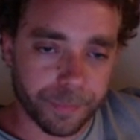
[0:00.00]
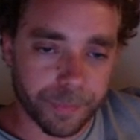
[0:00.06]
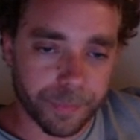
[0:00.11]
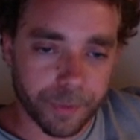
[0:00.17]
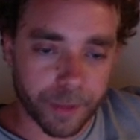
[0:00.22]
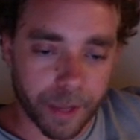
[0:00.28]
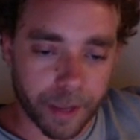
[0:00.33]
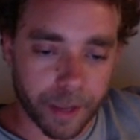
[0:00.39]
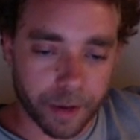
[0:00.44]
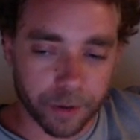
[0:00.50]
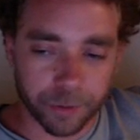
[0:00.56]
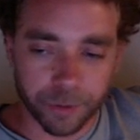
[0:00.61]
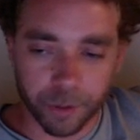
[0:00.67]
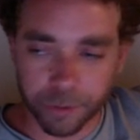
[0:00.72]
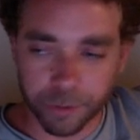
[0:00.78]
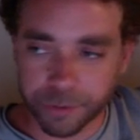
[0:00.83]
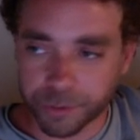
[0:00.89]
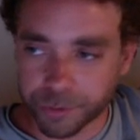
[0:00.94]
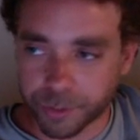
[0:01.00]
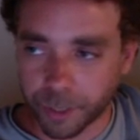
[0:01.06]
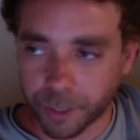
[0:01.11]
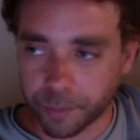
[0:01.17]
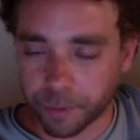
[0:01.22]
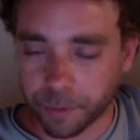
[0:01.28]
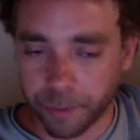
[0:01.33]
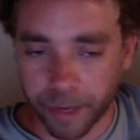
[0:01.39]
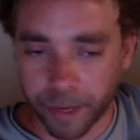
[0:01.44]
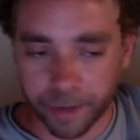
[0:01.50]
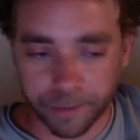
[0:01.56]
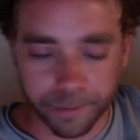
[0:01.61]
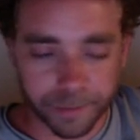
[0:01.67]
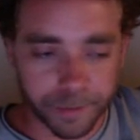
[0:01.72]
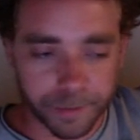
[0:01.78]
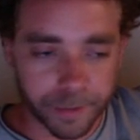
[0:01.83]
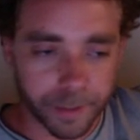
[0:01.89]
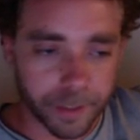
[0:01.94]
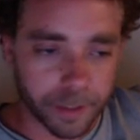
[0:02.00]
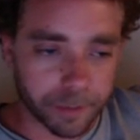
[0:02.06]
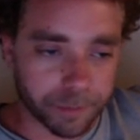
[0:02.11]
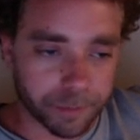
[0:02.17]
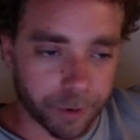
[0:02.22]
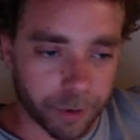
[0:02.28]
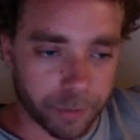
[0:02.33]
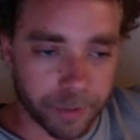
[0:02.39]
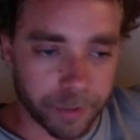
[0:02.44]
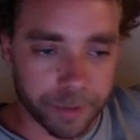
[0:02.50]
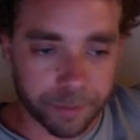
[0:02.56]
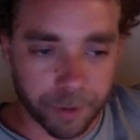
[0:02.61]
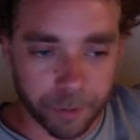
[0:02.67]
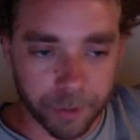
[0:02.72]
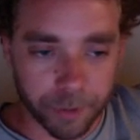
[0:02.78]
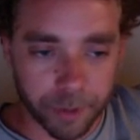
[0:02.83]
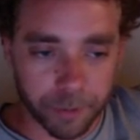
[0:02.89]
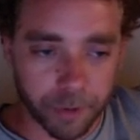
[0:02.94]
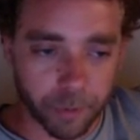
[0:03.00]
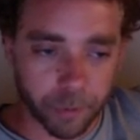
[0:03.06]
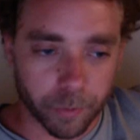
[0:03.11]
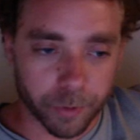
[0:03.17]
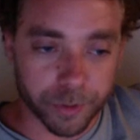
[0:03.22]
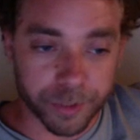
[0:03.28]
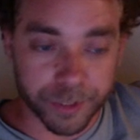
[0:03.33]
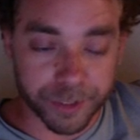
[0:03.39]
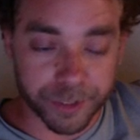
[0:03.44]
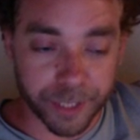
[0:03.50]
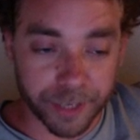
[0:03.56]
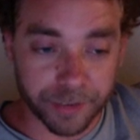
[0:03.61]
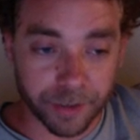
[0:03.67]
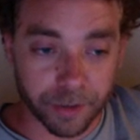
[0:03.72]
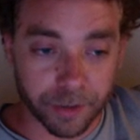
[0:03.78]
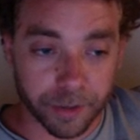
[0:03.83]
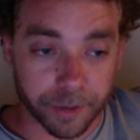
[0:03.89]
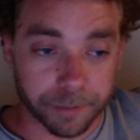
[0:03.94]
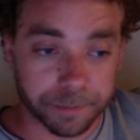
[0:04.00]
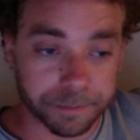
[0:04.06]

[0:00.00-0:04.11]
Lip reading: And who knows who's coming to bat. He's probably going to be worse than Chase Utley.